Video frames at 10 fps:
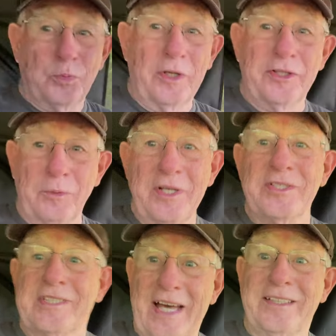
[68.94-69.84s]
one of the
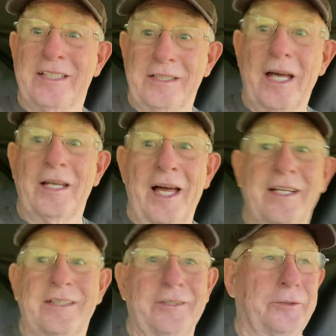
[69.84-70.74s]
reasons I did not
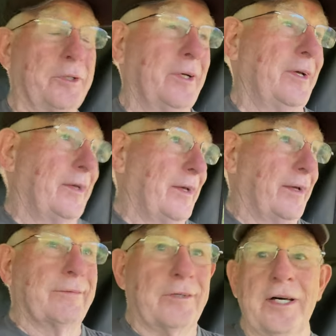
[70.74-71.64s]
like to
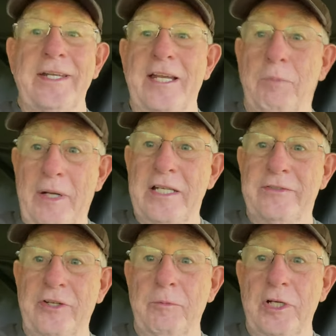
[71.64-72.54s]
are out of blinds
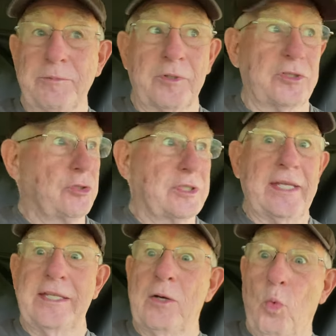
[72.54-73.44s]
very much because you just
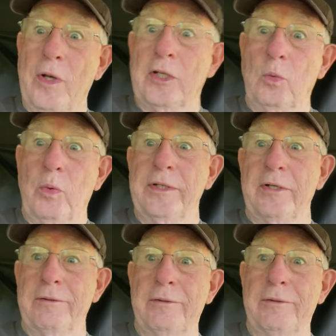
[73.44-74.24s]
had that one little window.